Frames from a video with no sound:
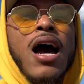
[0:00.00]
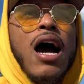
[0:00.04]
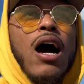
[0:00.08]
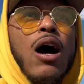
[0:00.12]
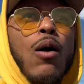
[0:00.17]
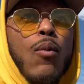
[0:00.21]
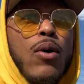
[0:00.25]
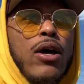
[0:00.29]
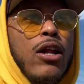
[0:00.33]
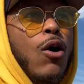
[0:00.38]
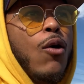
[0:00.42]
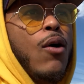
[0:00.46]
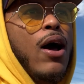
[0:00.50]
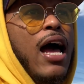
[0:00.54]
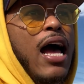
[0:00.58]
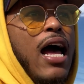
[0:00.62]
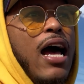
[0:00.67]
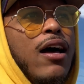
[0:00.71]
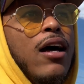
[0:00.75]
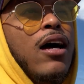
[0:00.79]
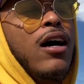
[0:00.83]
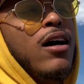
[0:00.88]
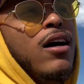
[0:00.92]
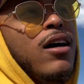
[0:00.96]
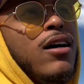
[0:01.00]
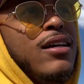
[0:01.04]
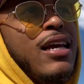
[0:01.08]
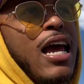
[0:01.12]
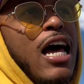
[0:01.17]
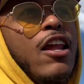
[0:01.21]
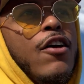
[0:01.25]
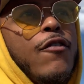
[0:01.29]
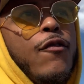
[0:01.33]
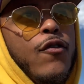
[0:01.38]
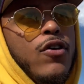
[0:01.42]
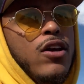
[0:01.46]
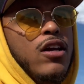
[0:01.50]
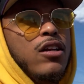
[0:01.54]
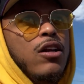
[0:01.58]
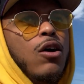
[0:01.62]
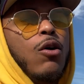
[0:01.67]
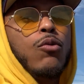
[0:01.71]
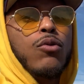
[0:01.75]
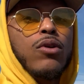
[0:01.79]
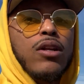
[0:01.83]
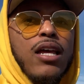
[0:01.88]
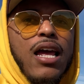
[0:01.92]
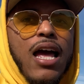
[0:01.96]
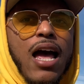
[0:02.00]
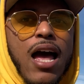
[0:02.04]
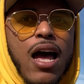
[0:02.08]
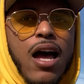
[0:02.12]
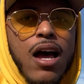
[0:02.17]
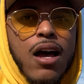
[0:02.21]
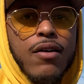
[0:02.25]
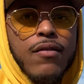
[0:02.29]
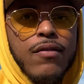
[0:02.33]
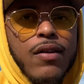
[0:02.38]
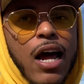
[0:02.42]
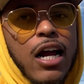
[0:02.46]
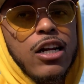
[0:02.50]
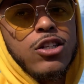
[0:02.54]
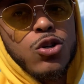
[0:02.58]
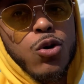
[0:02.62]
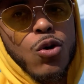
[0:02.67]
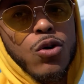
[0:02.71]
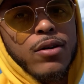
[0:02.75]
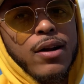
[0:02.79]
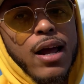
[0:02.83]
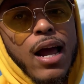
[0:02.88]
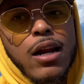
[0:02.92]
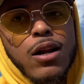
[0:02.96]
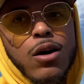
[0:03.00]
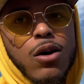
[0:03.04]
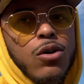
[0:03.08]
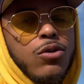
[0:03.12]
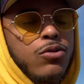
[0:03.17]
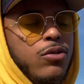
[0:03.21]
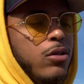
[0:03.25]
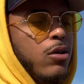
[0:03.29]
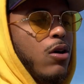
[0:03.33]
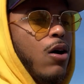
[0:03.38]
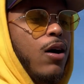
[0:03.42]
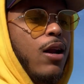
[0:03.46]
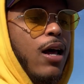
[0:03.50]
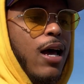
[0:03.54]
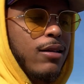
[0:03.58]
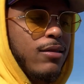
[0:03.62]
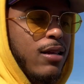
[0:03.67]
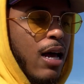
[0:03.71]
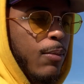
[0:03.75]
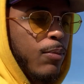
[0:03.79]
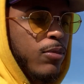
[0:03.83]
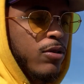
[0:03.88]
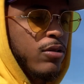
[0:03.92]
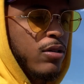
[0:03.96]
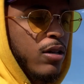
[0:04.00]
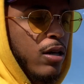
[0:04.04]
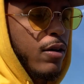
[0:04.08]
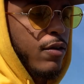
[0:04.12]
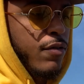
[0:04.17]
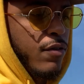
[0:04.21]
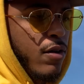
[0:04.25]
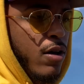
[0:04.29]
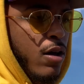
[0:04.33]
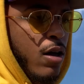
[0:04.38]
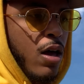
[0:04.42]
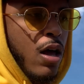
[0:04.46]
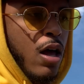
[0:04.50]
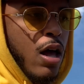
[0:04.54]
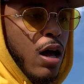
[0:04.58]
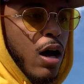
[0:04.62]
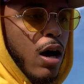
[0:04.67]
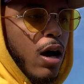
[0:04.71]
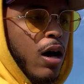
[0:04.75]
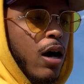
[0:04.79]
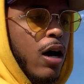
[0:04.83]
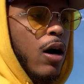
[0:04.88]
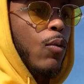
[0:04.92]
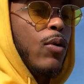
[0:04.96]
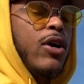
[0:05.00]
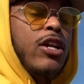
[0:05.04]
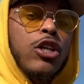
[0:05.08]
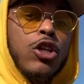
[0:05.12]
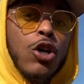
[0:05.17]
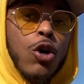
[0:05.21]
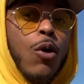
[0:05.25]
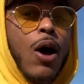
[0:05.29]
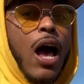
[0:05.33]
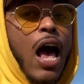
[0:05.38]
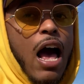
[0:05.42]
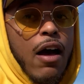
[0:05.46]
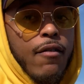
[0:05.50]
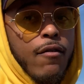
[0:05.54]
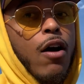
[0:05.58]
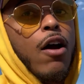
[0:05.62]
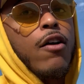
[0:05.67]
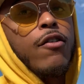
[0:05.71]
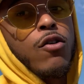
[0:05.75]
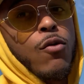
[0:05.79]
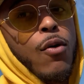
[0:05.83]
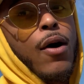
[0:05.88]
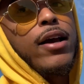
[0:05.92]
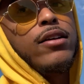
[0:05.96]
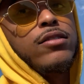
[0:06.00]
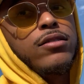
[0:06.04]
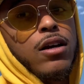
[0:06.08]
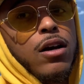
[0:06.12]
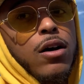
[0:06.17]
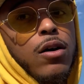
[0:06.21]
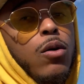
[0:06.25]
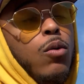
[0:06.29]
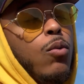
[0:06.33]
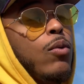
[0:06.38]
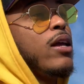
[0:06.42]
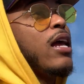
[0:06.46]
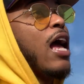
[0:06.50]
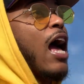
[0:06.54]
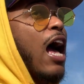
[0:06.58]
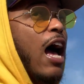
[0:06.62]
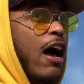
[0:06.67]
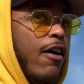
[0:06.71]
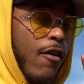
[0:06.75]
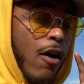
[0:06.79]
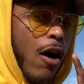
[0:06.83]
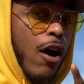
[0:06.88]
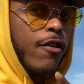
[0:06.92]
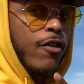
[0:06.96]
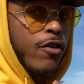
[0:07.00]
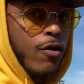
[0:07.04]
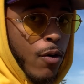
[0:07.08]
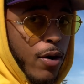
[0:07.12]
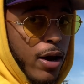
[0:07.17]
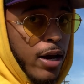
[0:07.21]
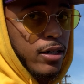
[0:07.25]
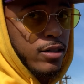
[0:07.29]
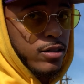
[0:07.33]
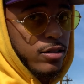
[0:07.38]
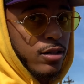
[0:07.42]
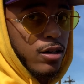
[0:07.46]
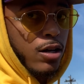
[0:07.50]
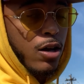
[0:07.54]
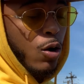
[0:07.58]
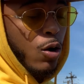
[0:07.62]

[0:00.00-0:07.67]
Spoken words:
we don't have, California don't really have like tornadoes and all that type of stuff. We do have earthquakes though. We have earthquakes.